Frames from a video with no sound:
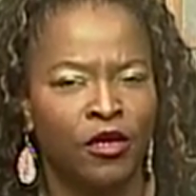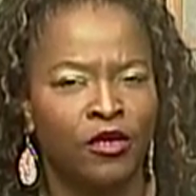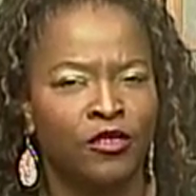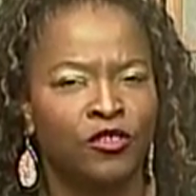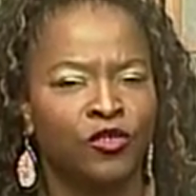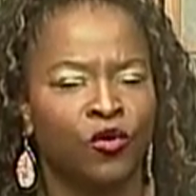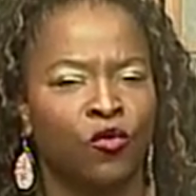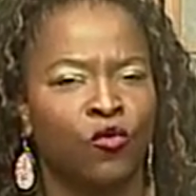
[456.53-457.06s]

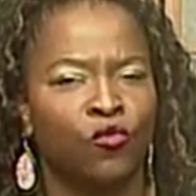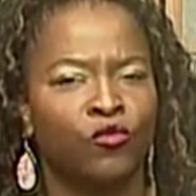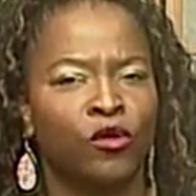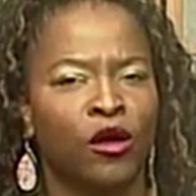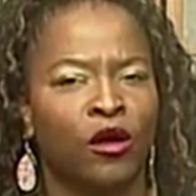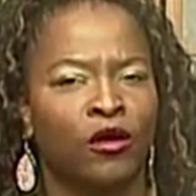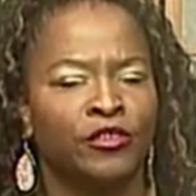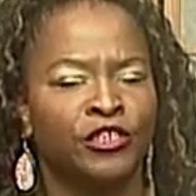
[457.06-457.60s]
So
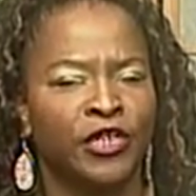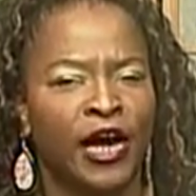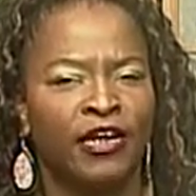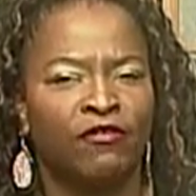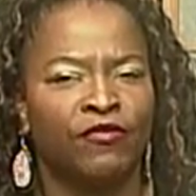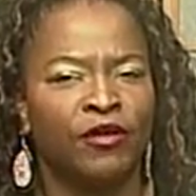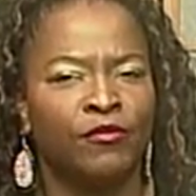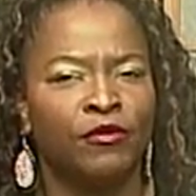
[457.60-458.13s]
uh, Johnny
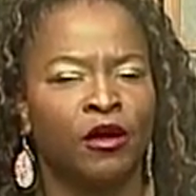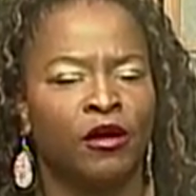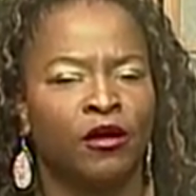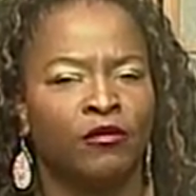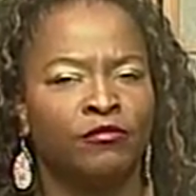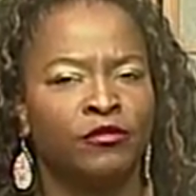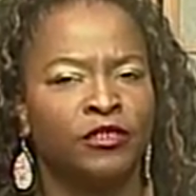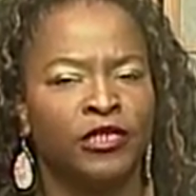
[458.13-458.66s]
V. Uh,
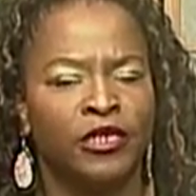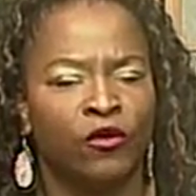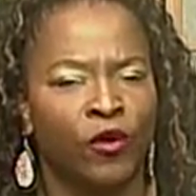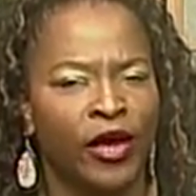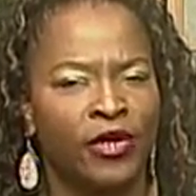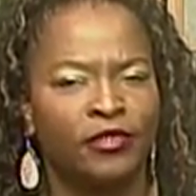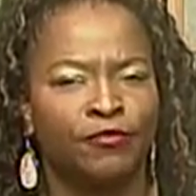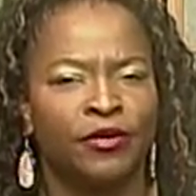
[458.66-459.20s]
Dino
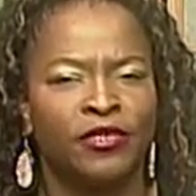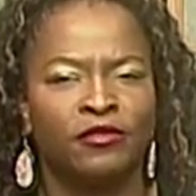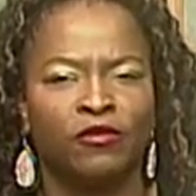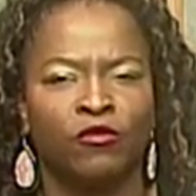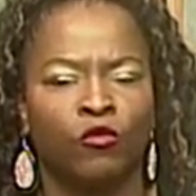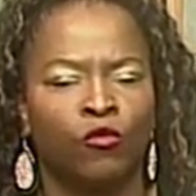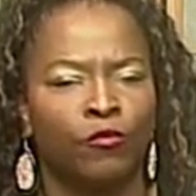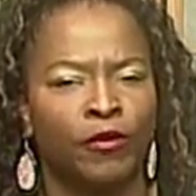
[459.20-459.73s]
Hansen plays an
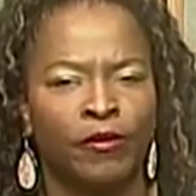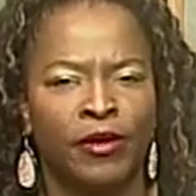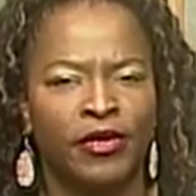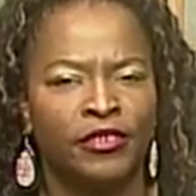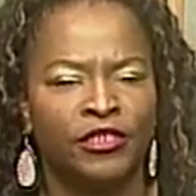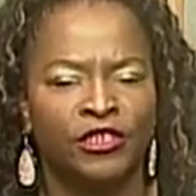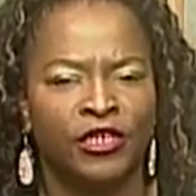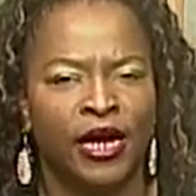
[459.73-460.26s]

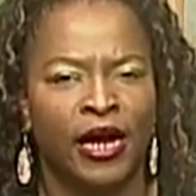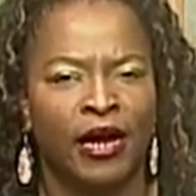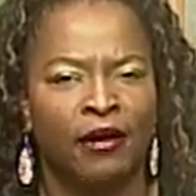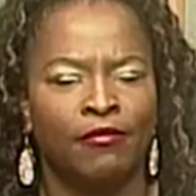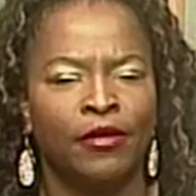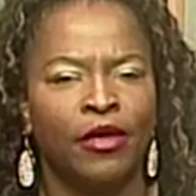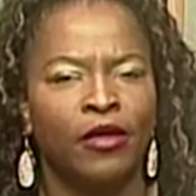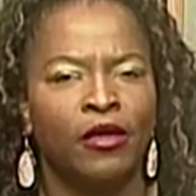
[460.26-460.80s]
amazing
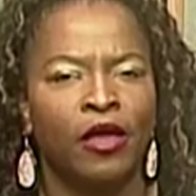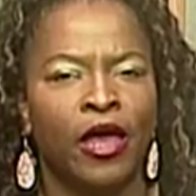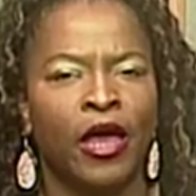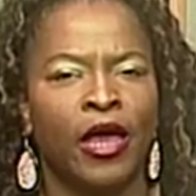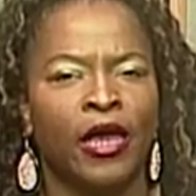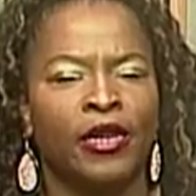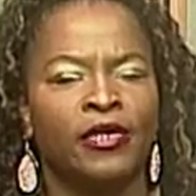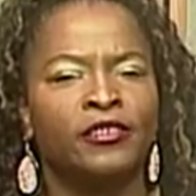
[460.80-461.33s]
job,
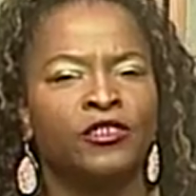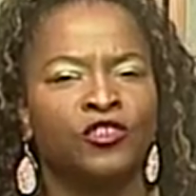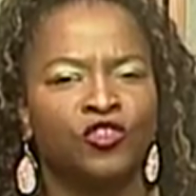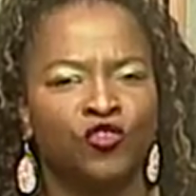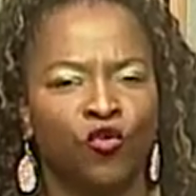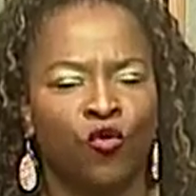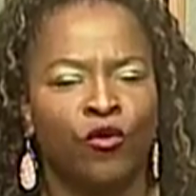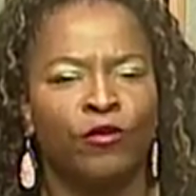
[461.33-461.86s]
and is a
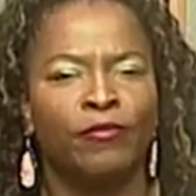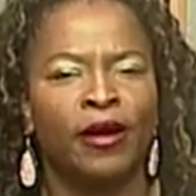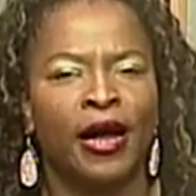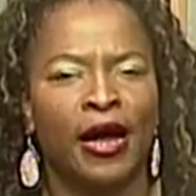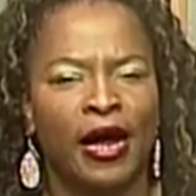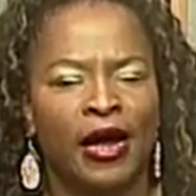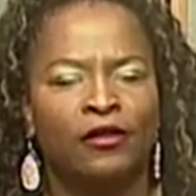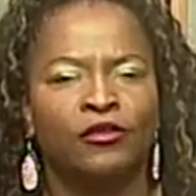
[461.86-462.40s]
story
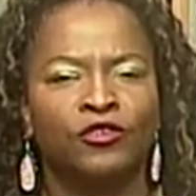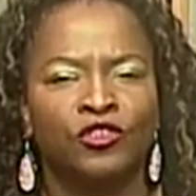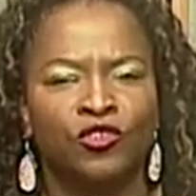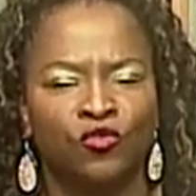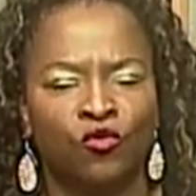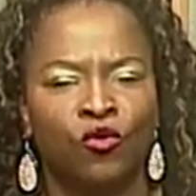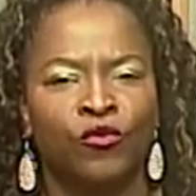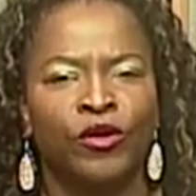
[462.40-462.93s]
behind a
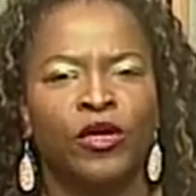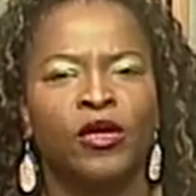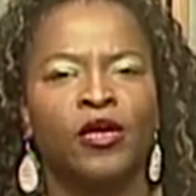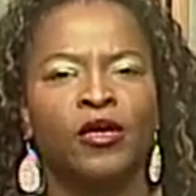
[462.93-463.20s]
story.